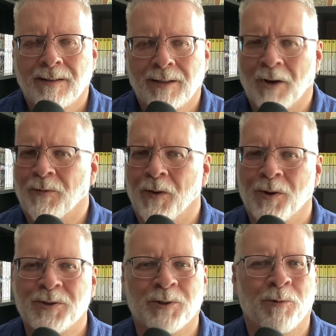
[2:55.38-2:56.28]
Now, for
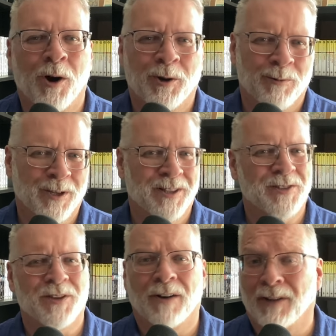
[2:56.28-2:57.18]
those who want to read
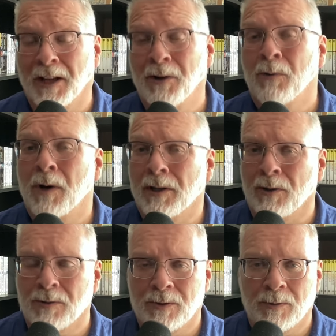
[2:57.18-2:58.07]
this novel, I don't want to
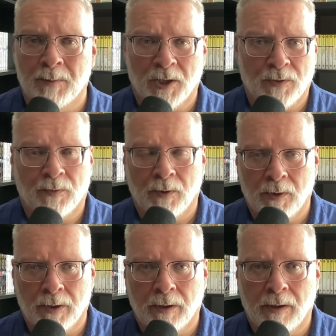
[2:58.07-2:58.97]
go too much
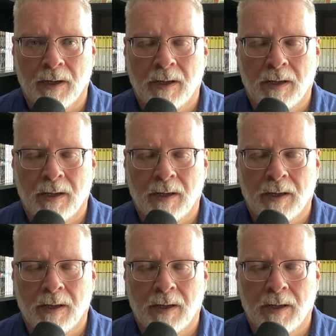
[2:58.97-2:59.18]
further.